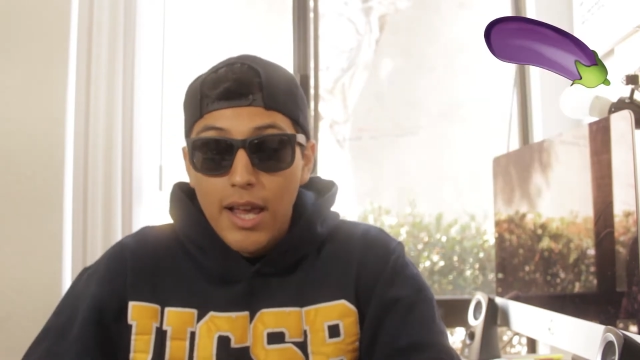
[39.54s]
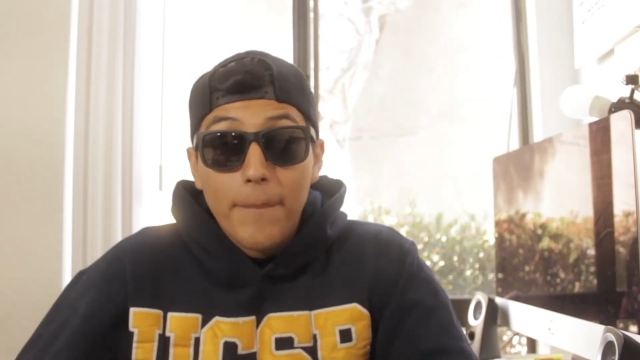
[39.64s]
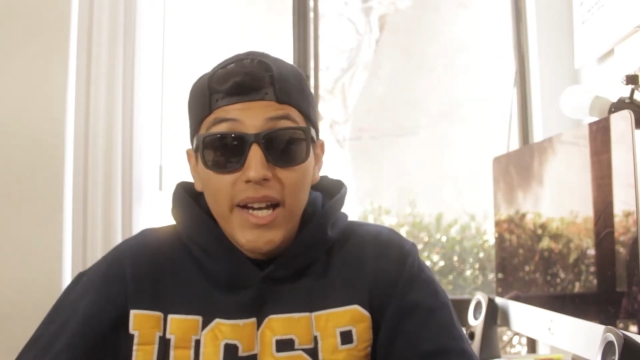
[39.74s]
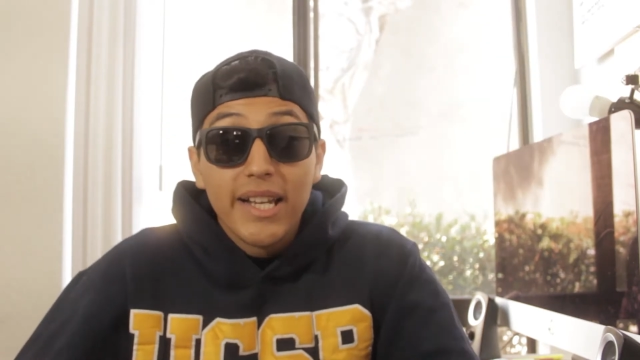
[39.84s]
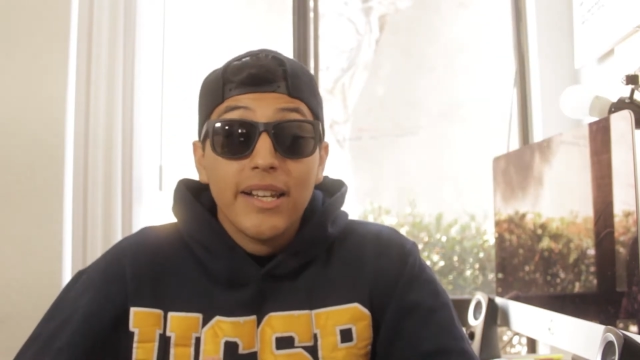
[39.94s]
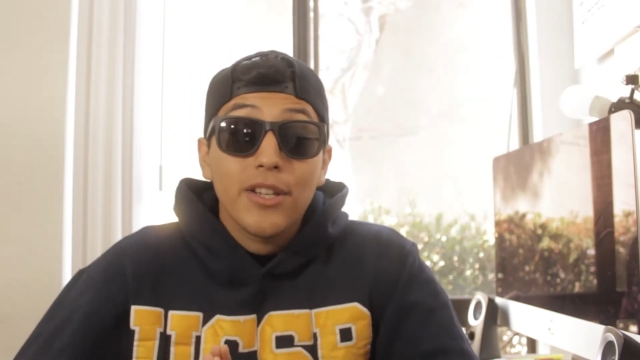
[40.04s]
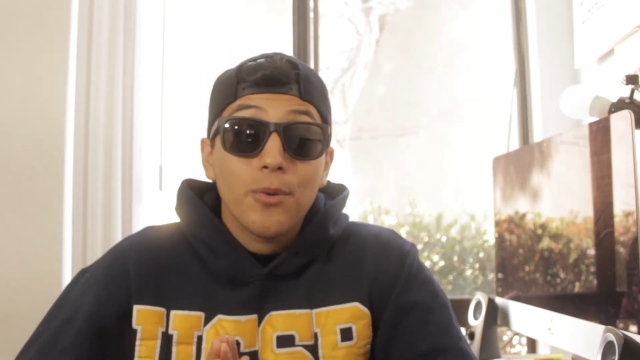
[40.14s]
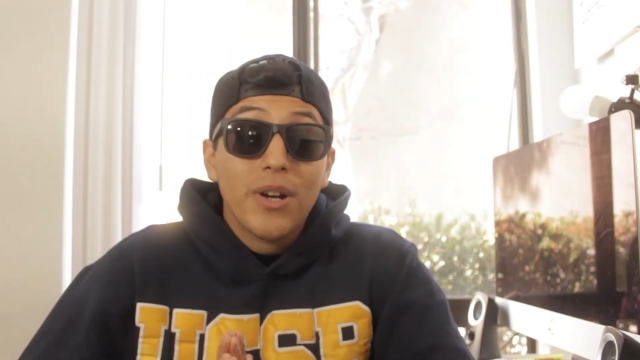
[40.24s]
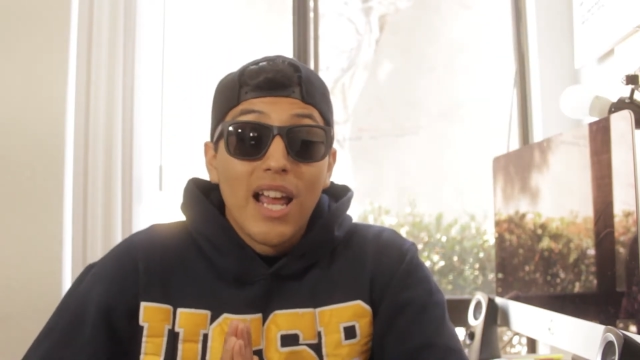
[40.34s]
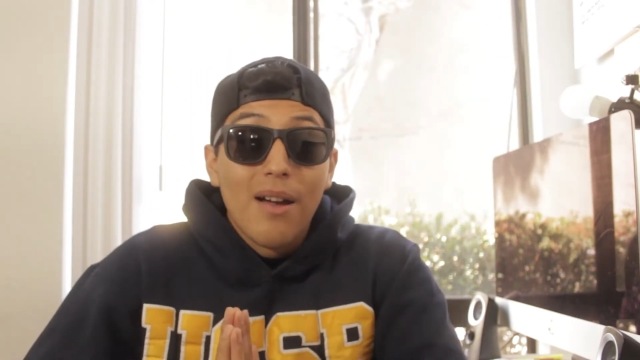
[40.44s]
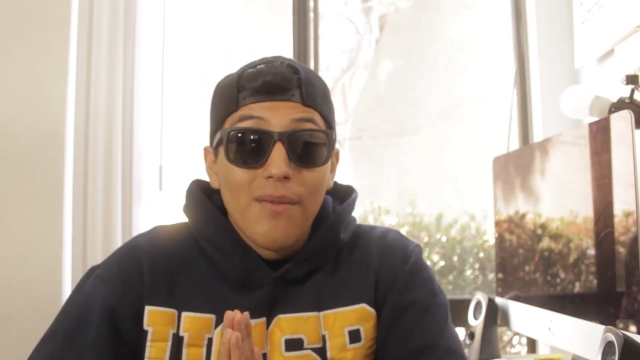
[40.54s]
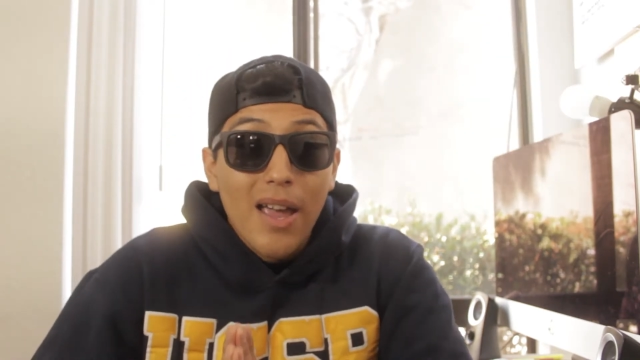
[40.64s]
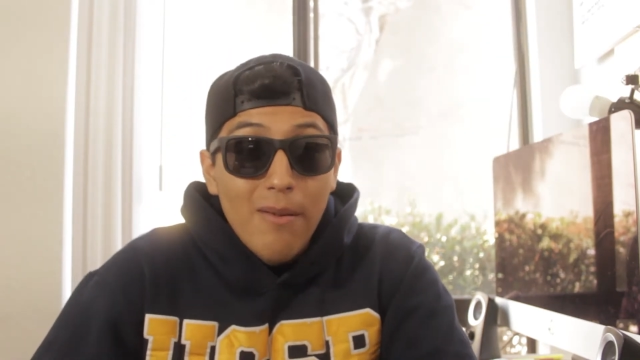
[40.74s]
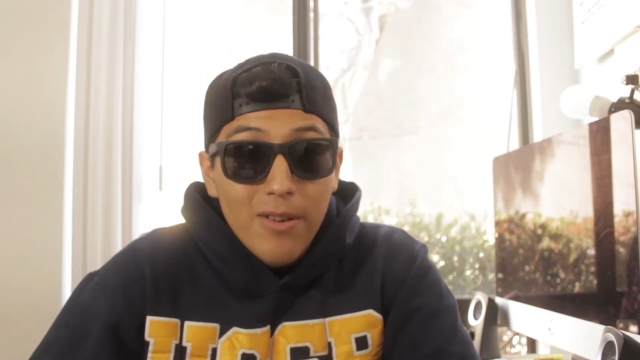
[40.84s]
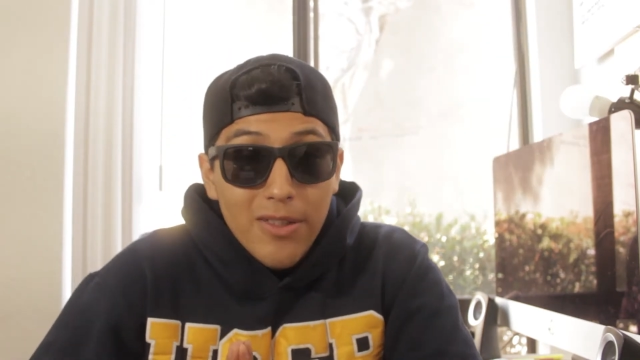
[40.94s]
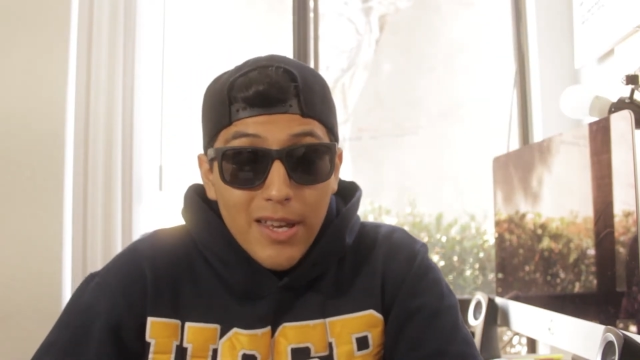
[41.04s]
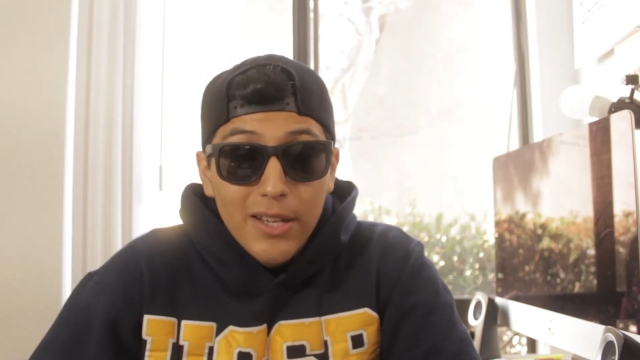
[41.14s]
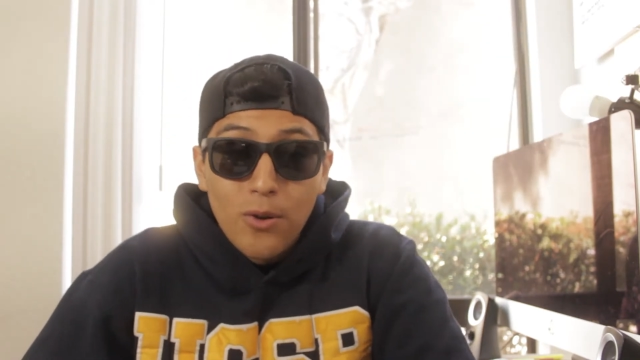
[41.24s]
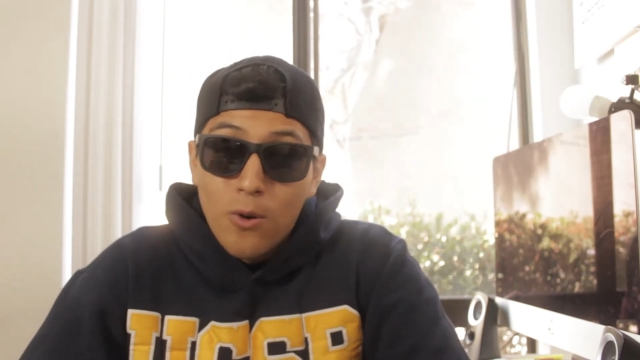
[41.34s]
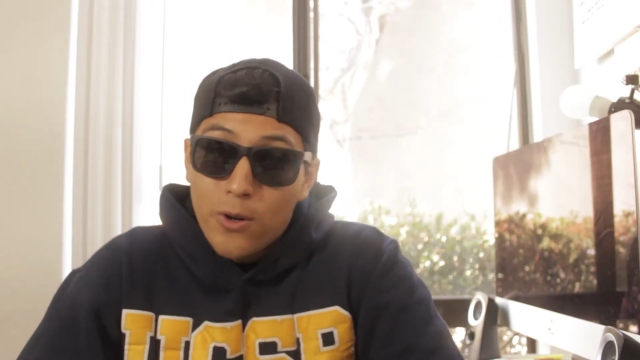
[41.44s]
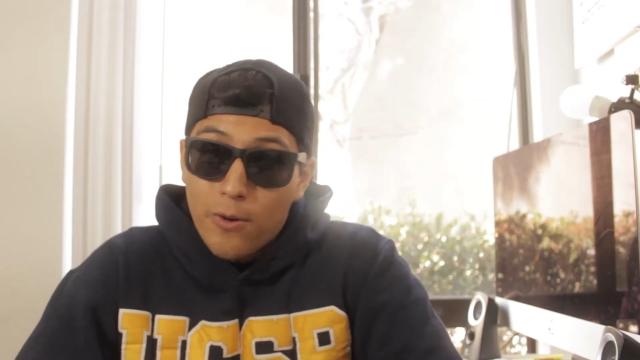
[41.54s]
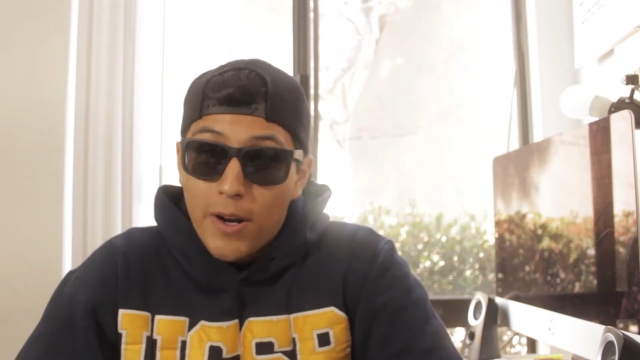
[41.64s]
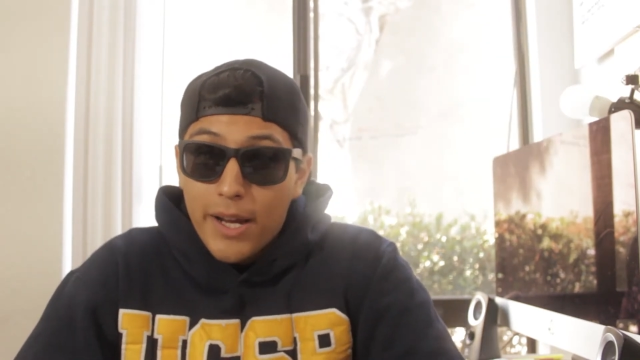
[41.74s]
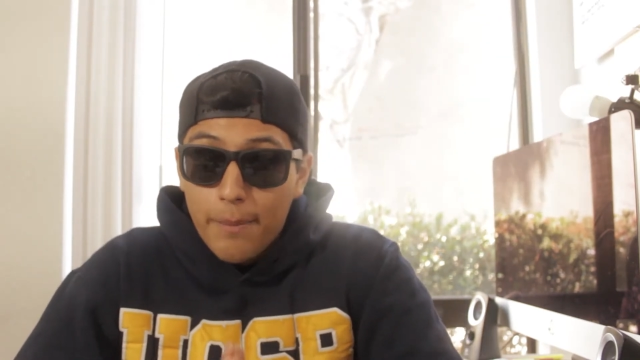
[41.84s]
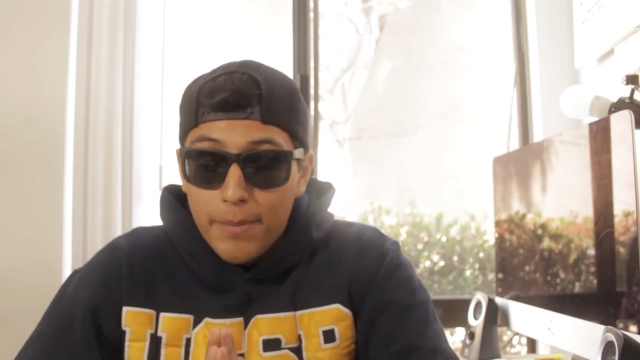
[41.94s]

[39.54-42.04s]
But you want to have everything in order, right?